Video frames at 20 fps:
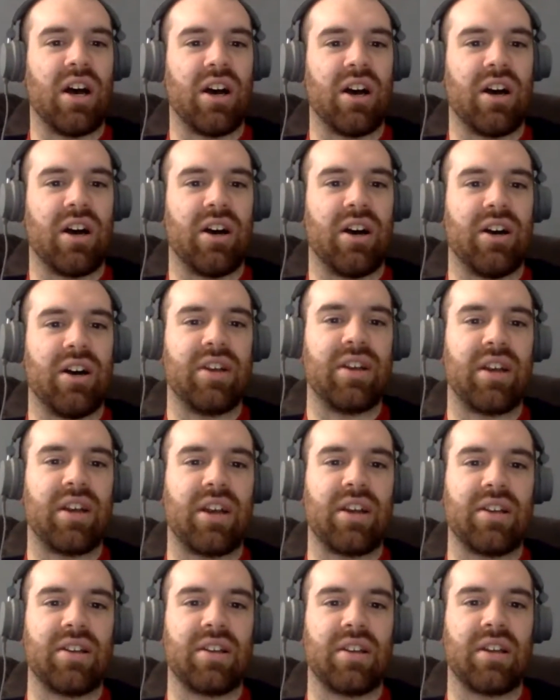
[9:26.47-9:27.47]

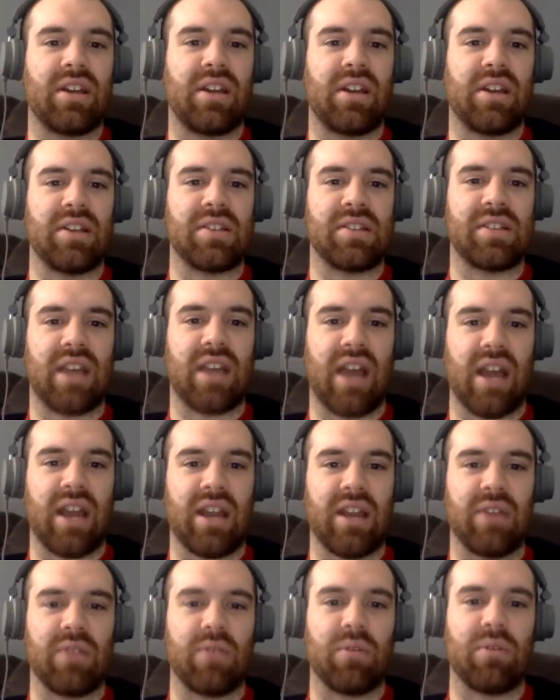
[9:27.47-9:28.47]
Because
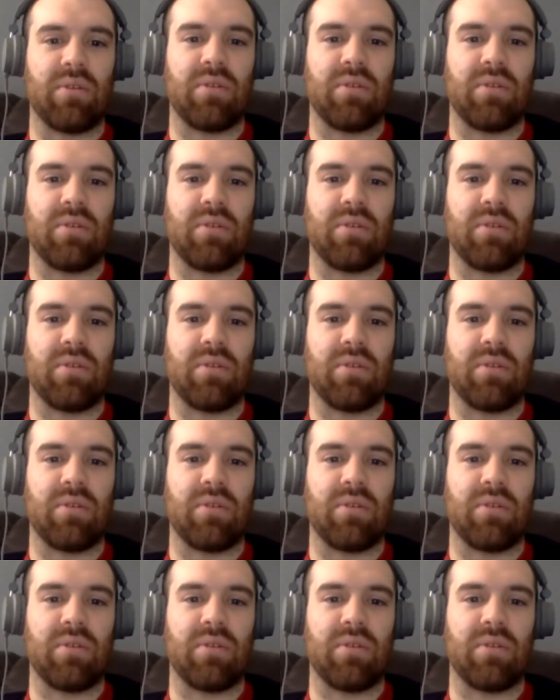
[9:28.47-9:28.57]
I